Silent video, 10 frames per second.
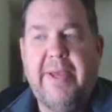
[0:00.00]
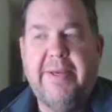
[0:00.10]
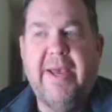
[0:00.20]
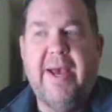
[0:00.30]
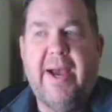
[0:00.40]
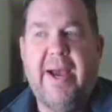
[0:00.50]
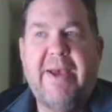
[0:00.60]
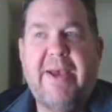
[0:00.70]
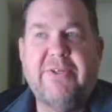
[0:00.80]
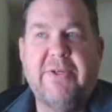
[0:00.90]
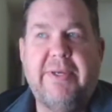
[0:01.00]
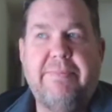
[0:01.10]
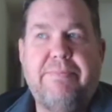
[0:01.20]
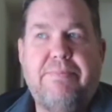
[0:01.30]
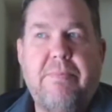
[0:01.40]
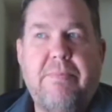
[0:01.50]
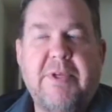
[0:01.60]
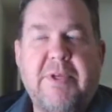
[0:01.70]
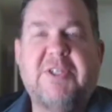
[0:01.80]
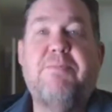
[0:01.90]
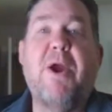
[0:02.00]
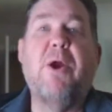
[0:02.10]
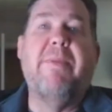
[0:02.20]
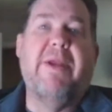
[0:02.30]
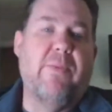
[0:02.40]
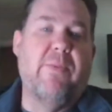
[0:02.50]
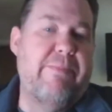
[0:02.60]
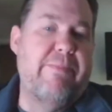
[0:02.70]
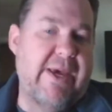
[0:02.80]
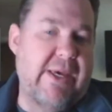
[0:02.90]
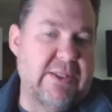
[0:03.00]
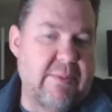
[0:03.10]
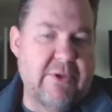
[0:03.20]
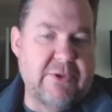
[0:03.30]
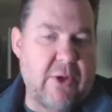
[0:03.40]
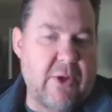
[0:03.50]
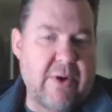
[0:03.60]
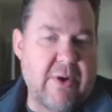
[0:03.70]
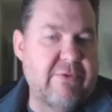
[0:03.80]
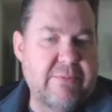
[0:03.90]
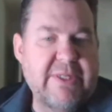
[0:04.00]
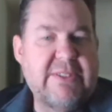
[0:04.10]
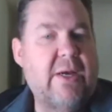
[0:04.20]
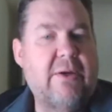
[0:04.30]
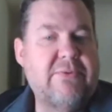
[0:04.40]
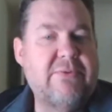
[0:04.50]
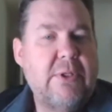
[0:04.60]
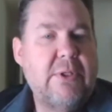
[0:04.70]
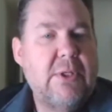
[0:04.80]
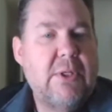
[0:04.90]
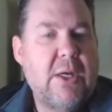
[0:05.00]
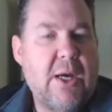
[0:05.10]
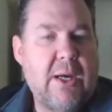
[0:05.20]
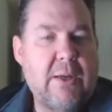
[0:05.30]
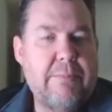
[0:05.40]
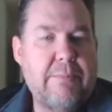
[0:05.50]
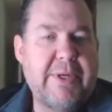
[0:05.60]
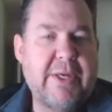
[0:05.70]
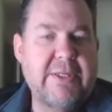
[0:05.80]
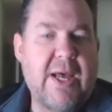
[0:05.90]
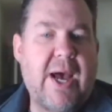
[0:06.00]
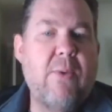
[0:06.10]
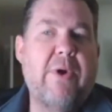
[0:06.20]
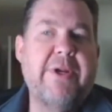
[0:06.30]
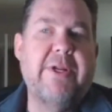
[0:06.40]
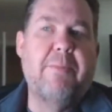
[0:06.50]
actually experimenting with making some of those lower covers myself, because I wanted a